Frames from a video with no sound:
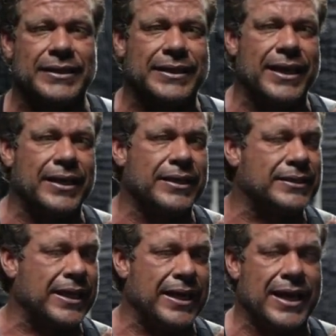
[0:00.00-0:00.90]
It's getting,
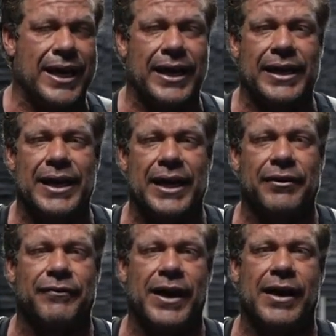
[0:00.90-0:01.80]
say, 90,
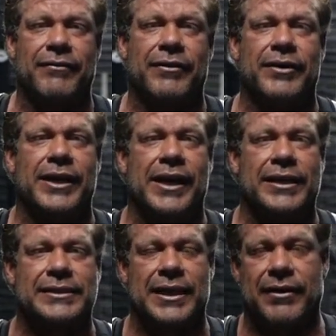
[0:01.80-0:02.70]
95 every day
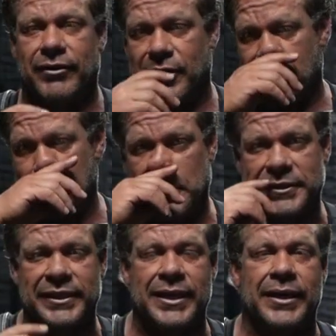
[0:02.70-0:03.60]
instead of
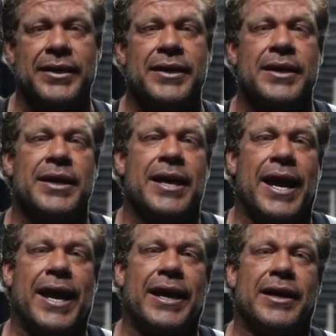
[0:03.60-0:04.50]
100%.
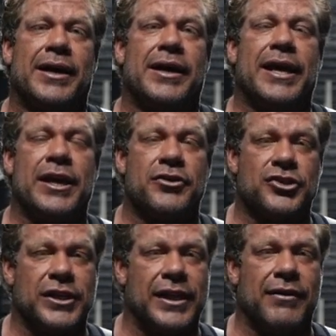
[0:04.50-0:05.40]
And uh,
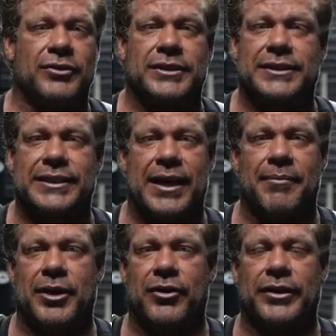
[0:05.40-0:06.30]
energy levels and
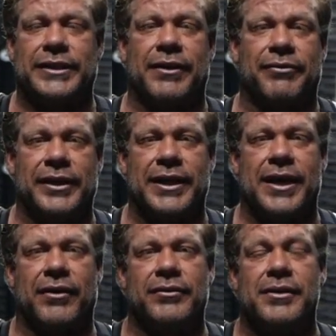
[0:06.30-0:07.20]
stamina are definitely
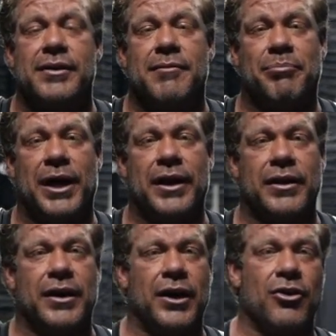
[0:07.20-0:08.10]
down. But
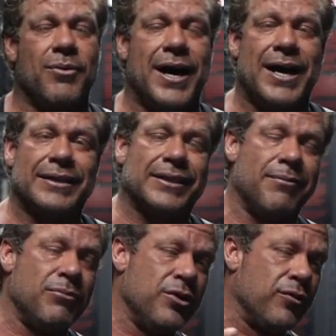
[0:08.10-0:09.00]
otherwise,
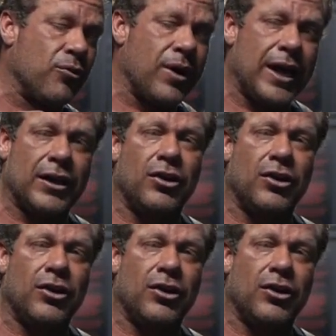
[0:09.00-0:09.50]
I'm moving right